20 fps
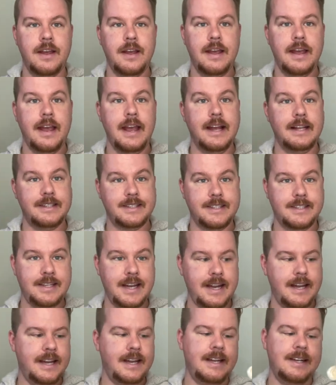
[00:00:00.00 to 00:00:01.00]
and
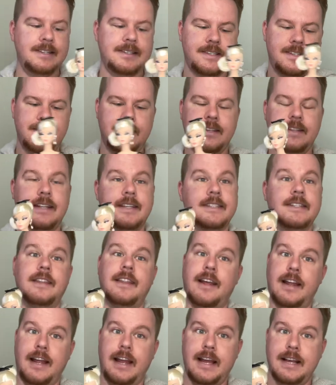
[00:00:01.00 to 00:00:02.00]
staining it. That's a
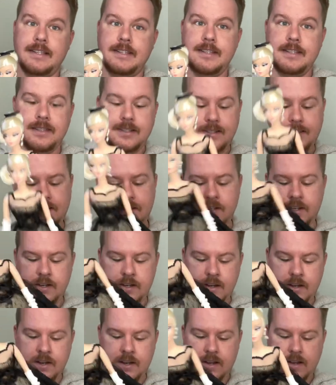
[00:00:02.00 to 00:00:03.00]
lot of S's.
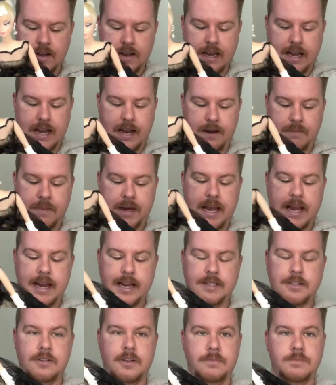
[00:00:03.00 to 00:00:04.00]
And I'm gay,
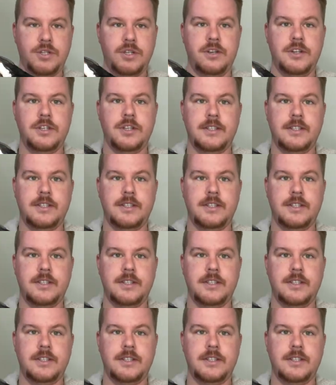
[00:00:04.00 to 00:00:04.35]
so I'm sure it just